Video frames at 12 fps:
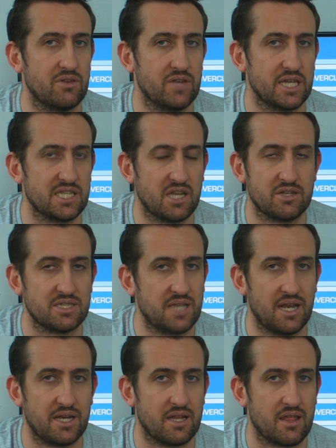on these, only
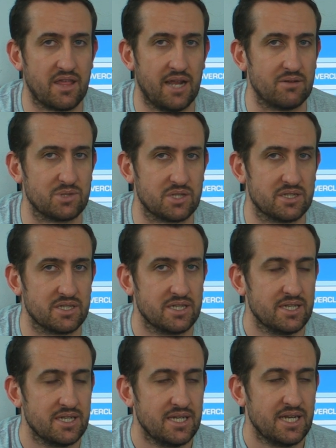selling a thousand.
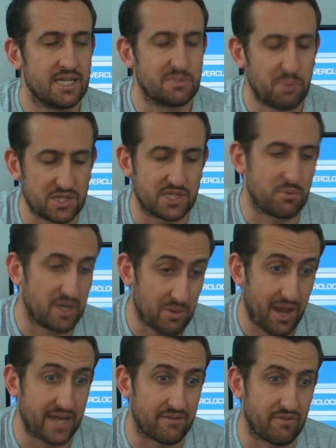Especially when you
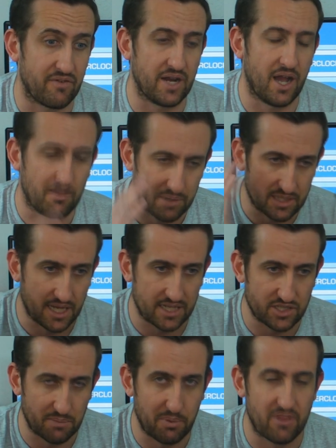add everything up and
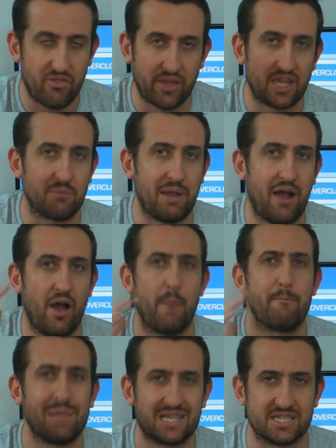actually put, think about
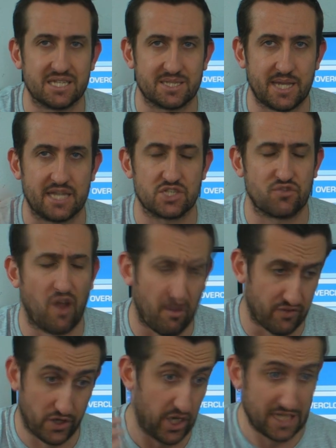a business sense
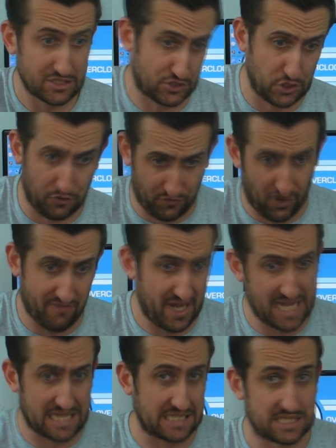rather than it's two five
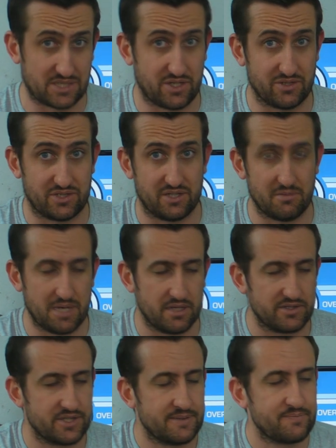eighties. It's cost too
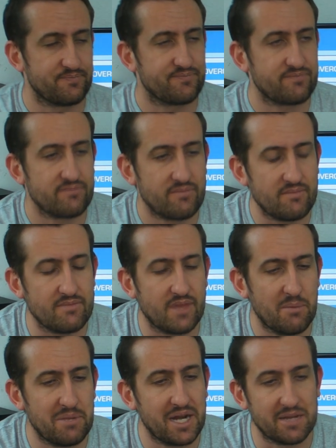much.
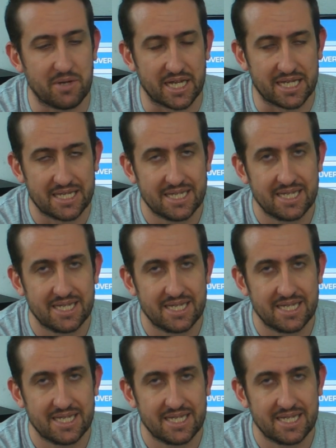But anyway,